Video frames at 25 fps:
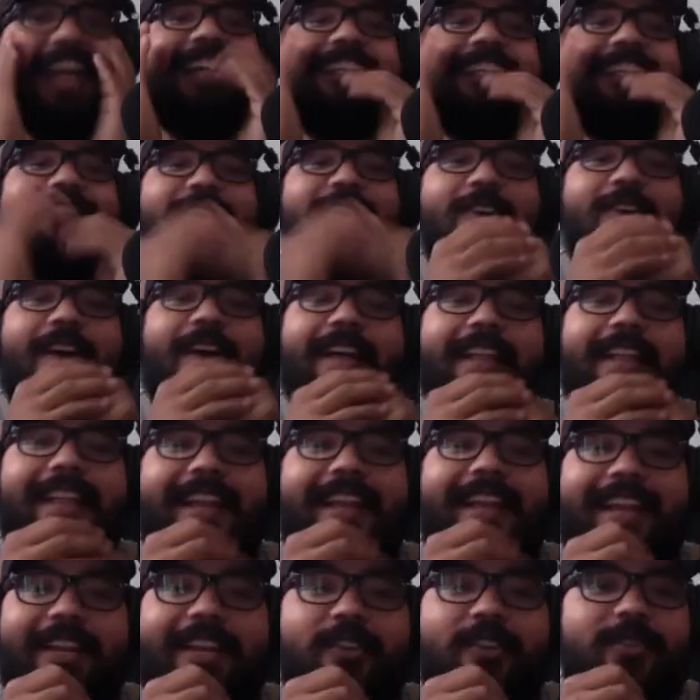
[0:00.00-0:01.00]
so
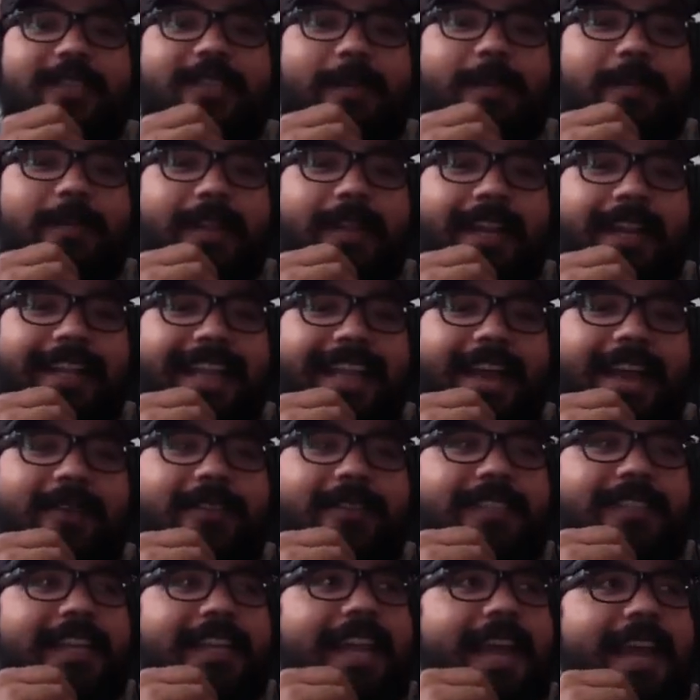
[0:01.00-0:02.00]
I knew something like that was
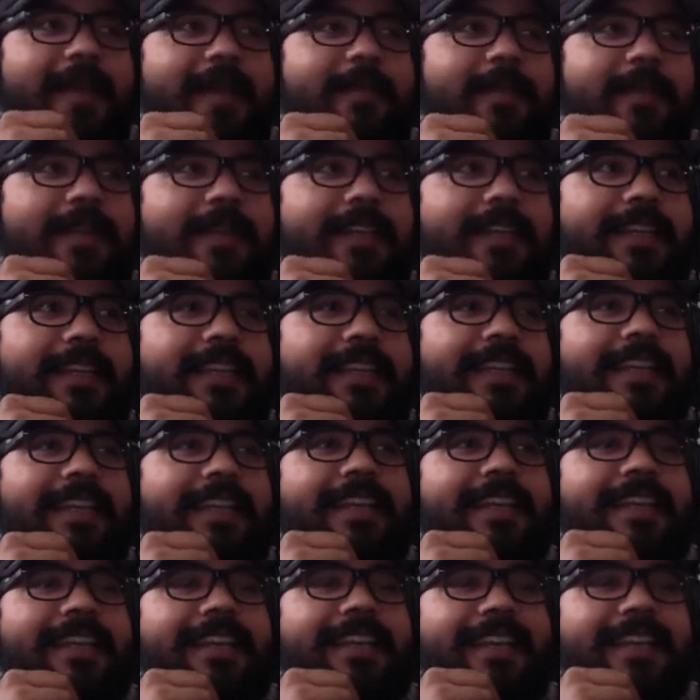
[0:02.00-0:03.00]
gonna happen,
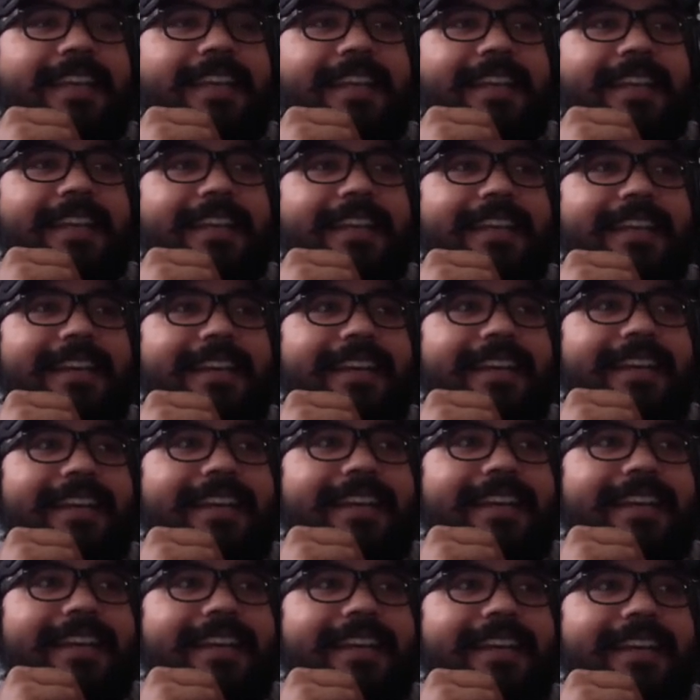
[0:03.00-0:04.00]
and
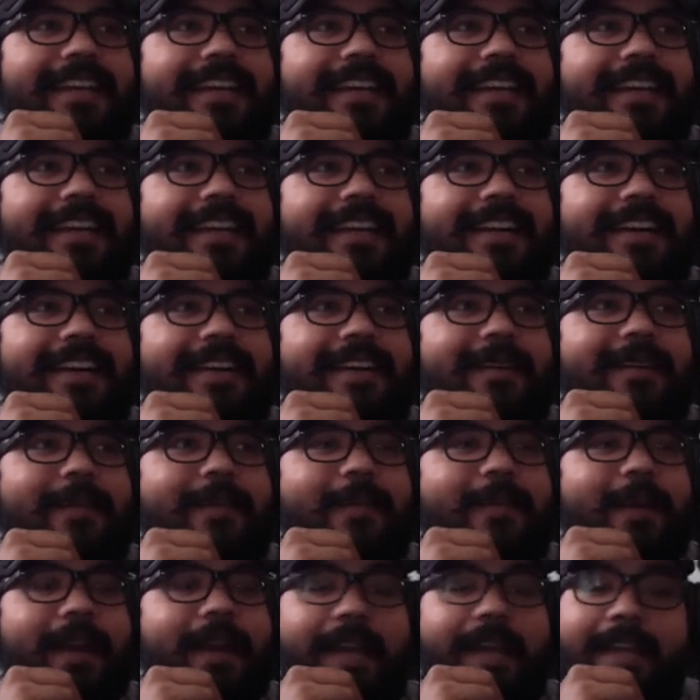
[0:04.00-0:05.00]

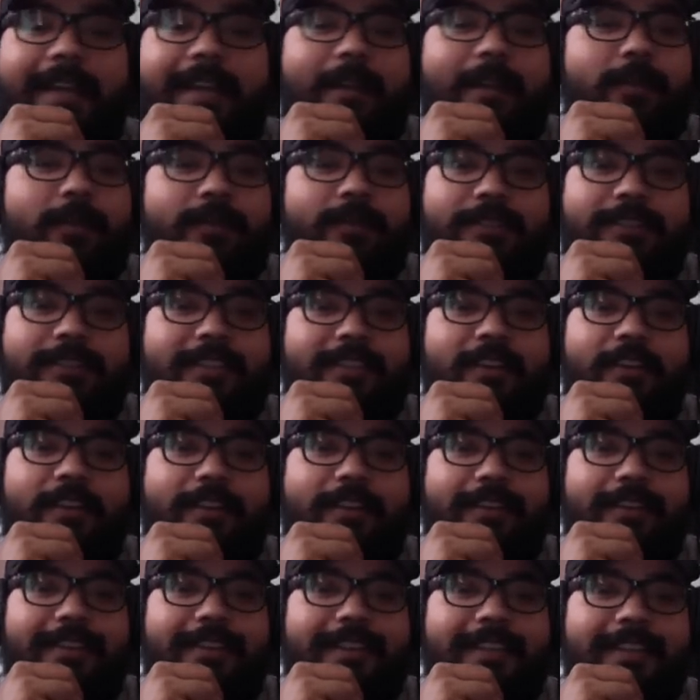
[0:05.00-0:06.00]
but it was still
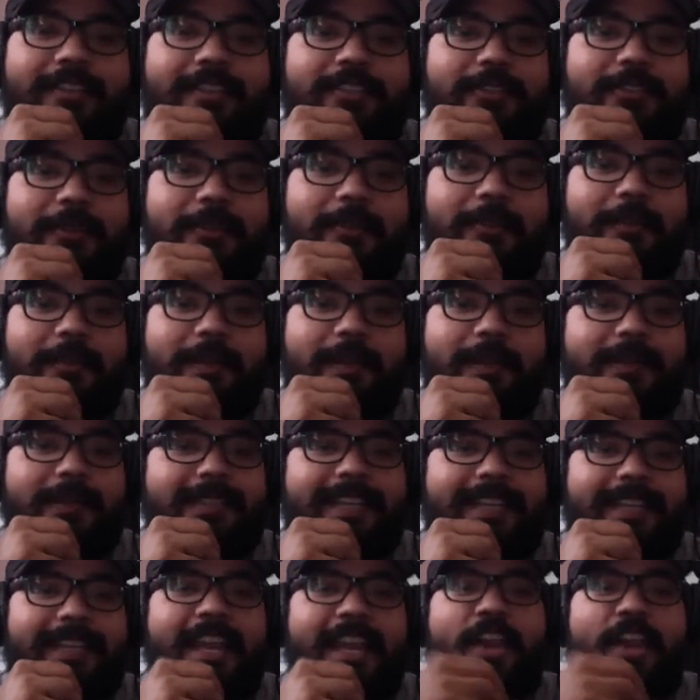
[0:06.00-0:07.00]
it shook me. I was
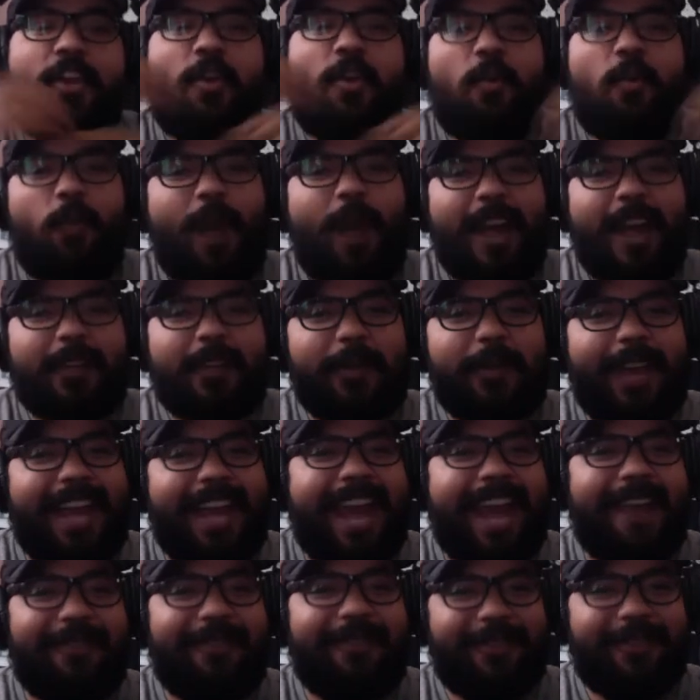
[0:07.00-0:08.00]
like, why do I
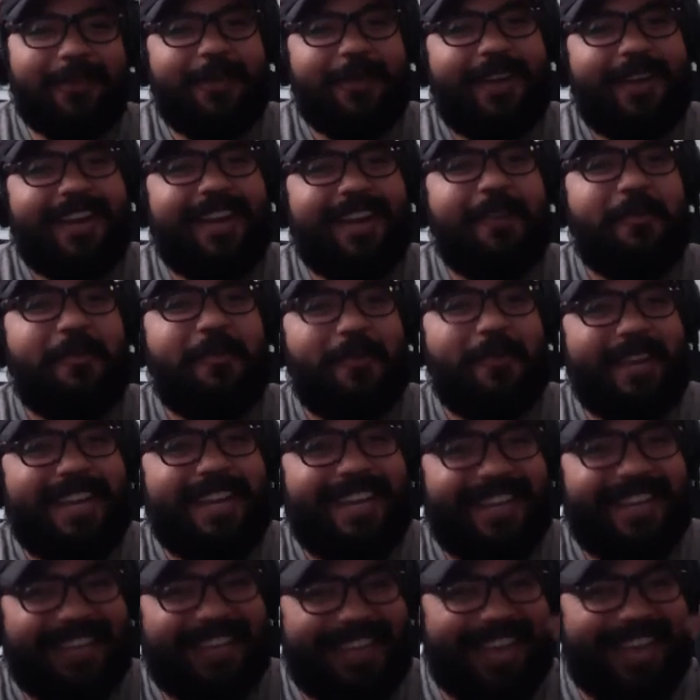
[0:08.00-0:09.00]
have to wait a
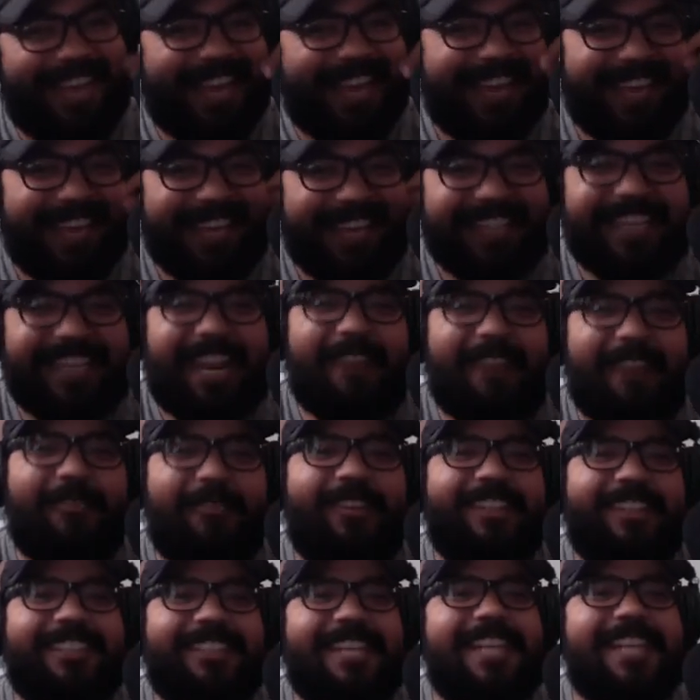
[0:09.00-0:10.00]
week?
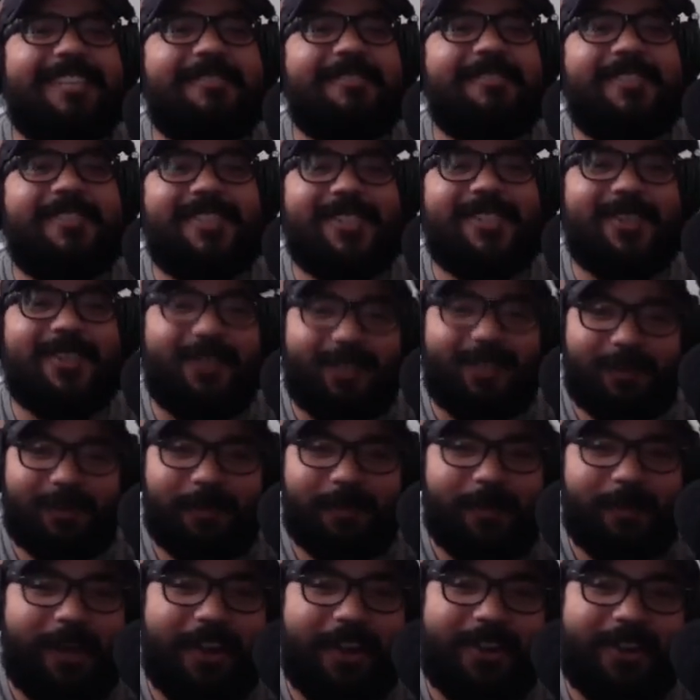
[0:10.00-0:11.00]
Netflix has me so
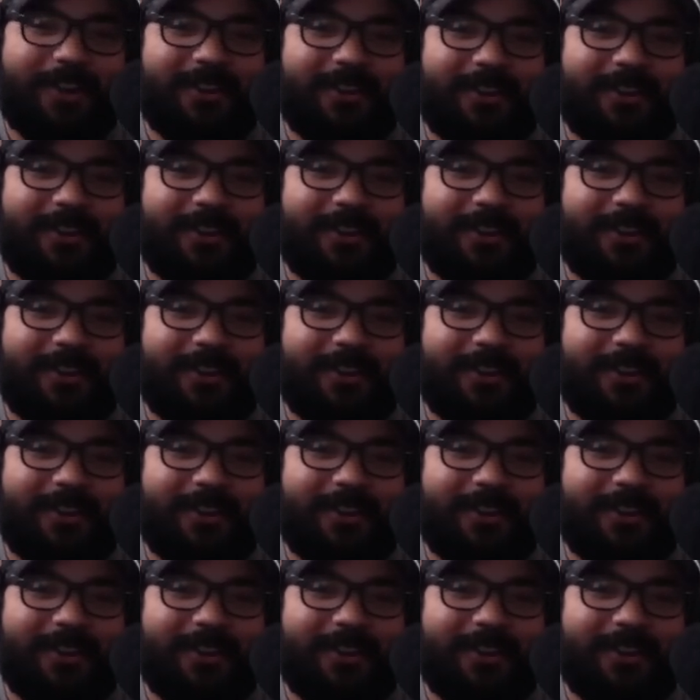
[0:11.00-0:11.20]
spoiled.